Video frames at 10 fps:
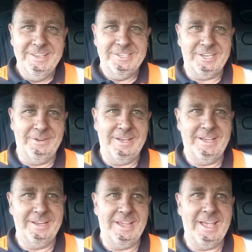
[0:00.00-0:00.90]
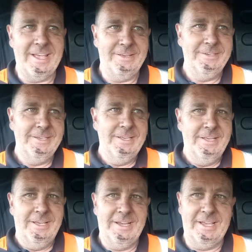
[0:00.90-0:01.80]
So uh, yeah,
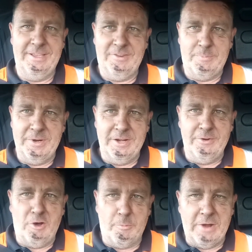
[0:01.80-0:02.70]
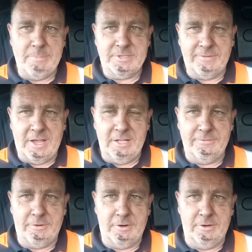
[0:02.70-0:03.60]
uh, if it had been a normal Brems
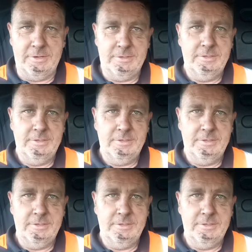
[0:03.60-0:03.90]
valve or a